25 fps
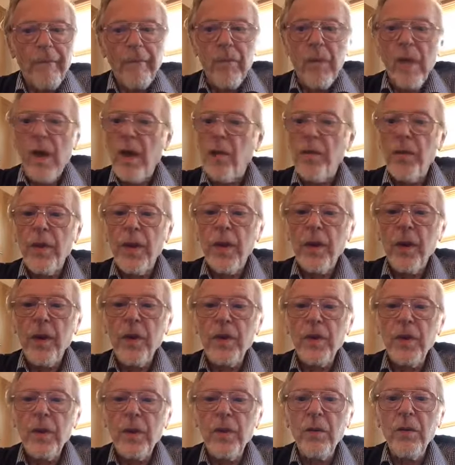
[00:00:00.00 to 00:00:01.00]
they're going
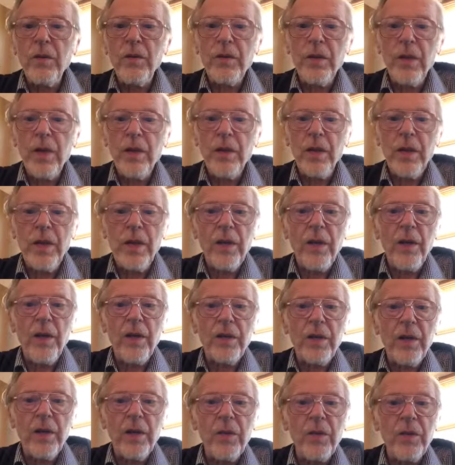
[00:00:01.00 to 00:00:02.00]
to lose
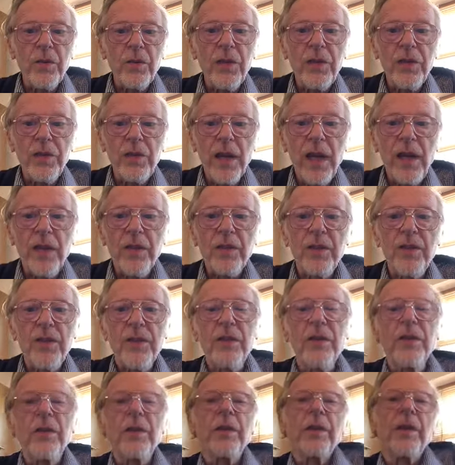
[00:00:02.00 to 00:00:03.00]
the chance
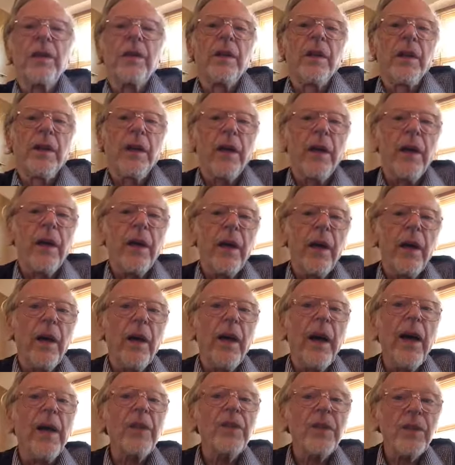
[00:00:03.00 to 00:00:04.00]
to
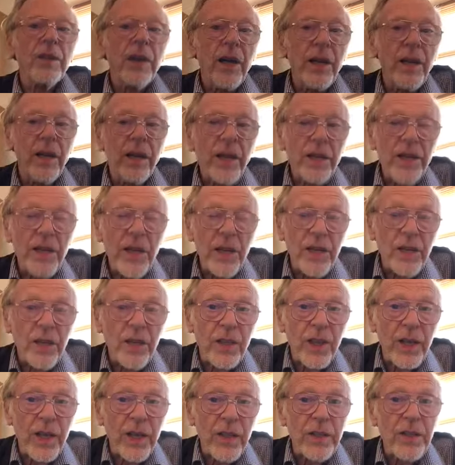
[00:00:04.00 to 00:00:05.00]
get
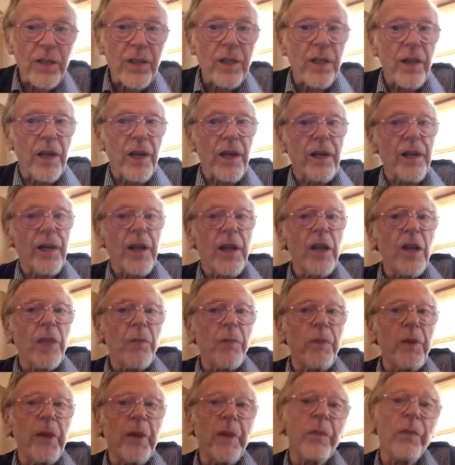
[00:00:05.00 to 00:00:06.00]
educated and
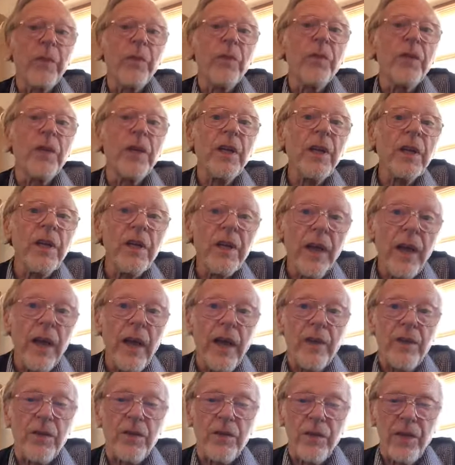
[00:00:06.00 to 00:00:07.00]
help people who need
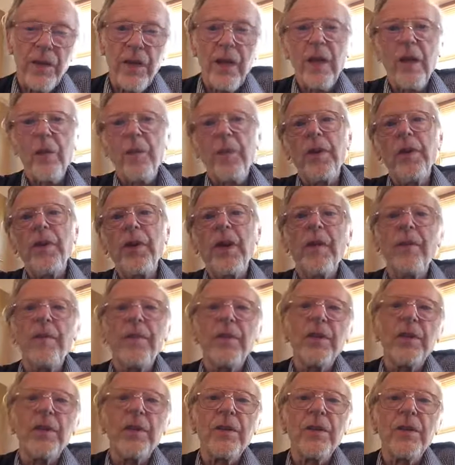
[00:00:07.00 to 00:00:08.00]
extra help in their
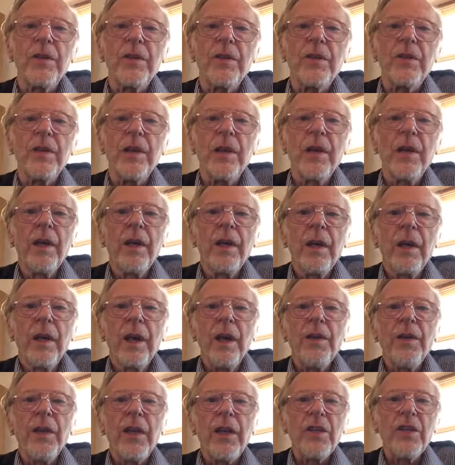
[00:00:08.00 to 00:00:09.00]
businesses,
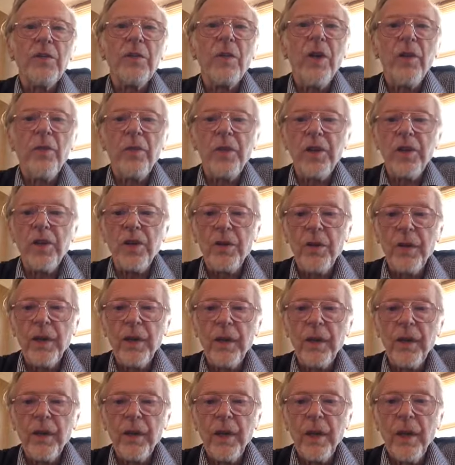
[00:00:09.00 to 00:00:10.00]
and that's what we're
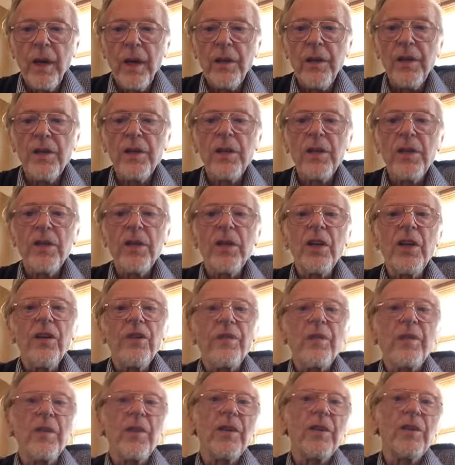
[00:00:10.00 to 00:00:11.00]
doing. This is a
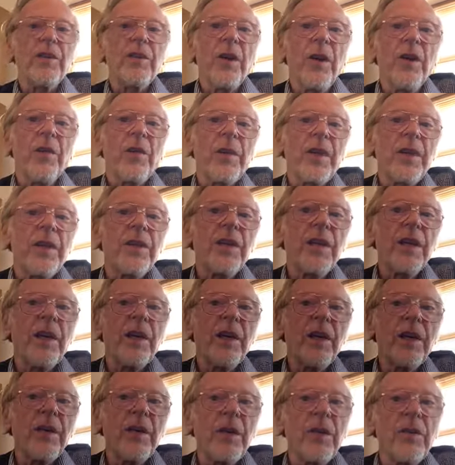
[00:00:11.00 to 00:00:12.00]
government that's not really
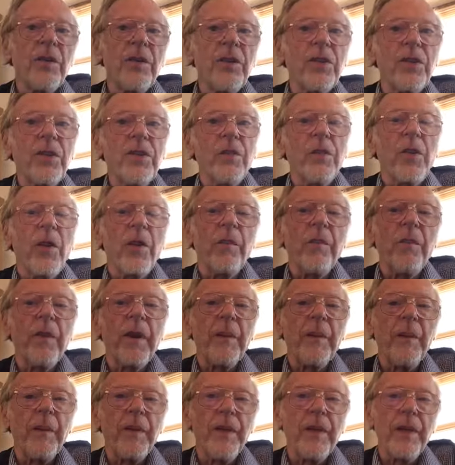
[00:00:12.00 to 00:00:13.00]
taking notice of what
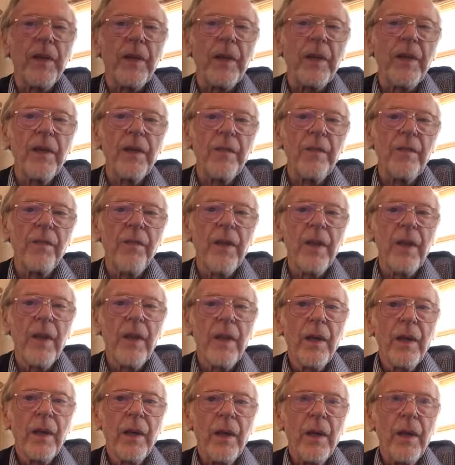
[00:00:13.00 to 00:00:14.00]
people need.
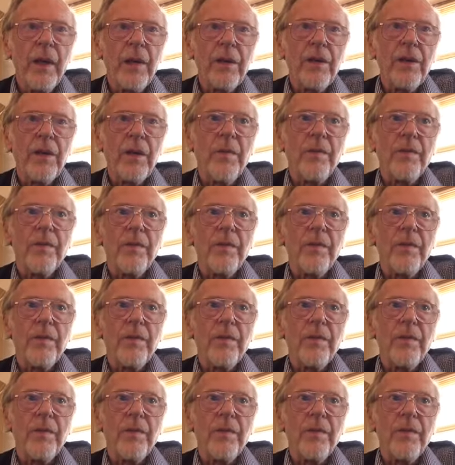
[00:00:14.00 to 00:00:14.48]
It's